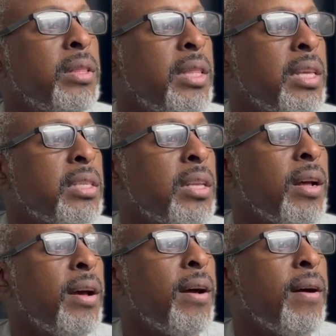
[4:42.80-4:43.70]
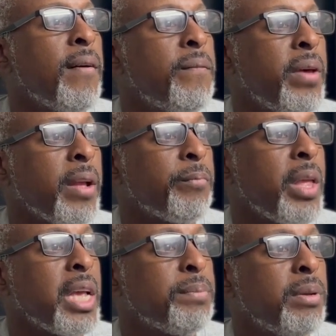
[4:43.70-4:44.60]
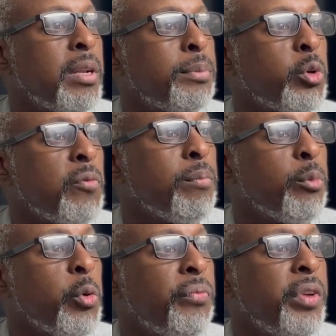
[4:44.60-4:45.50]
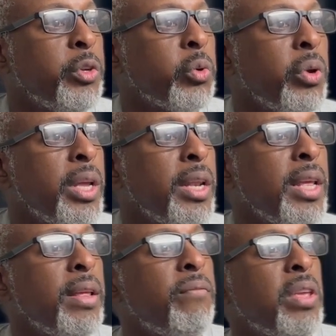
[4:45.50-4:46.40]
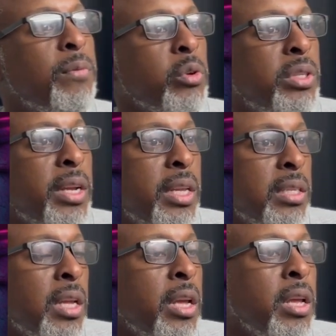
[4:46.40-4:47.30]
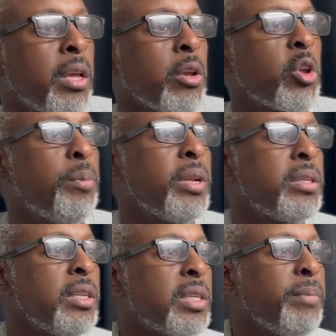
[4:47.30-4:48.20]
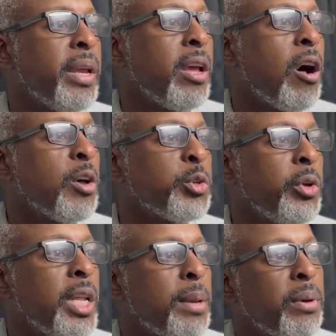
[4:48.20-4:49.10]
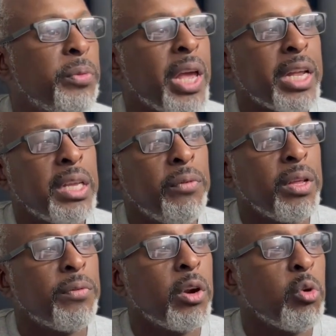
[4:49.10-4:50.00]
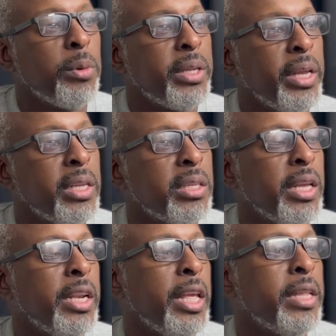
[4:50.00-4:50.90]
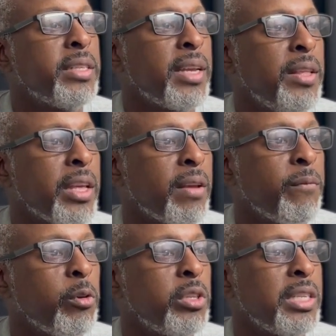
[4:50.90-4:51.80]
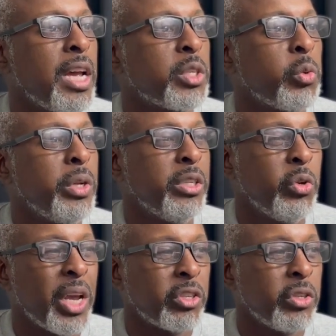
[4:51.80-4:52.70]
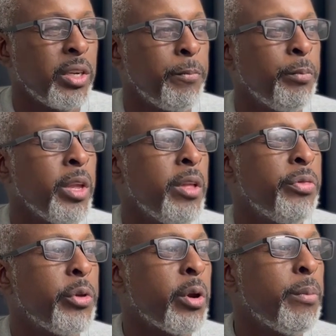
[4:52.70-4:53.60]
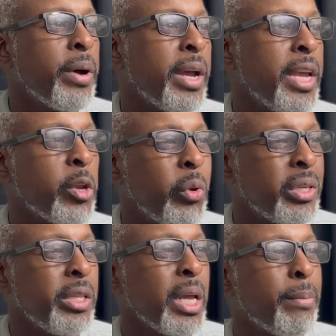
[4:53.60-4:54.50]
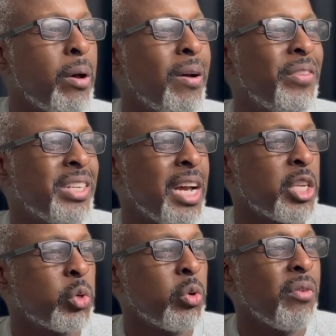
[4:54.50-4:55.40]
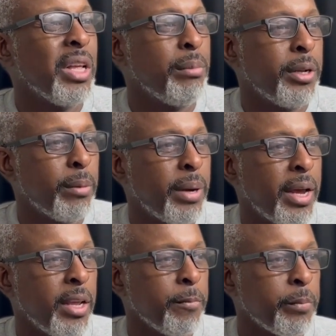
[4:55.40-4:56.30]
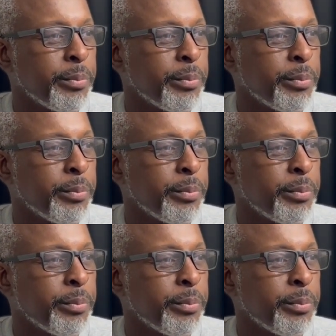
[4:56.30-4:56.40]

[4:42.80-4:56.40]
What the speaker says: This effect has been observed in both vitro and vivo studies. Cucurbitacins may also inhibit the activity of aromatase, an enzyme that converts testosterone to estrogen, thereby increasing the amount of testosterone available in the body.